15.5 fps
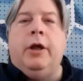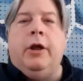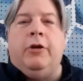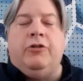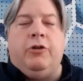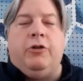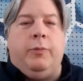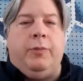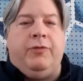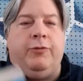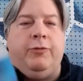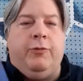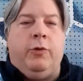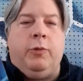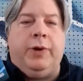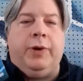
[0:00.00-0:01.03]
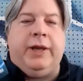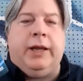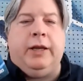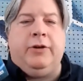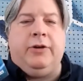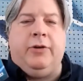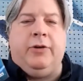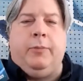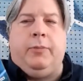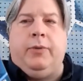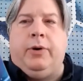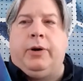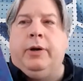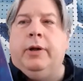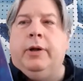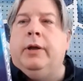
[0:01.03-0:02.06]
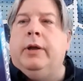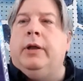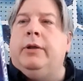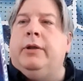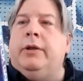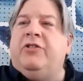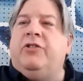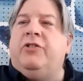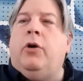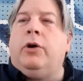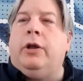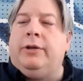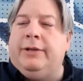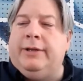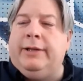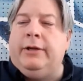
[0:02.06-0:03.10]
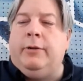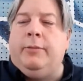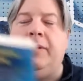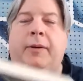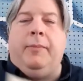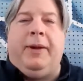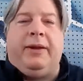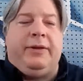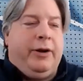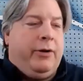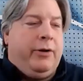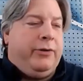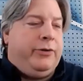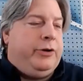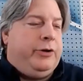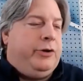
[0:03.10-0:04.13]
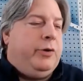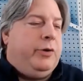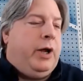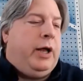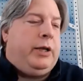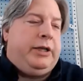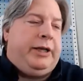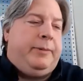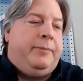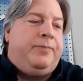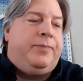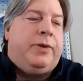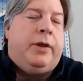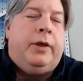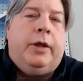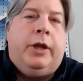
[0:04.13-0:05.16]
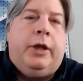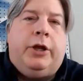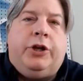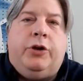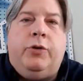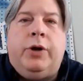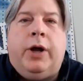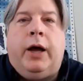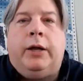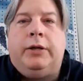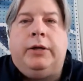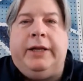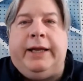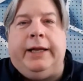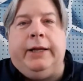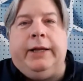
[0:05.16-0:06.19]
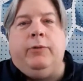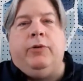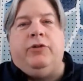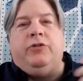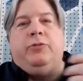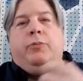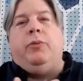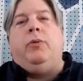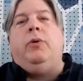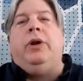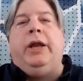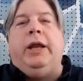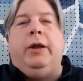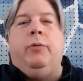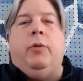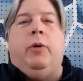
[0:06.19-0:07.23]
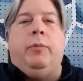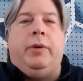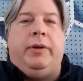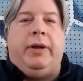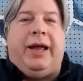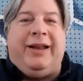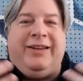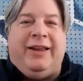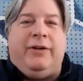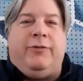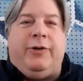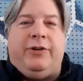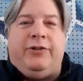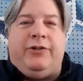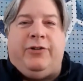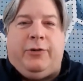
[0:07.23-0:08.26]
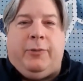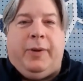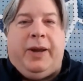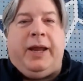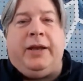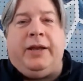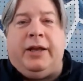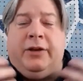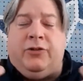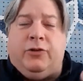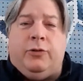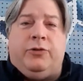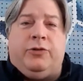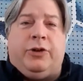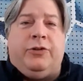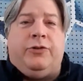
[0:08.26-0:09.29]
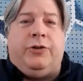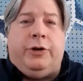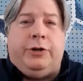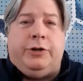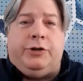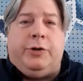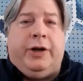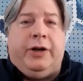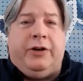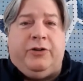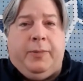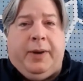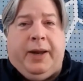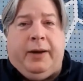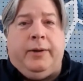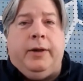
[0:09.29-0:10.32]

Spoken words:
so before we get into the book, let's talk a little bit about the author, Yoon-Ha Lee. Yoon-Ha Lee was born a woman, identifies as a man, and so is considered a trans man.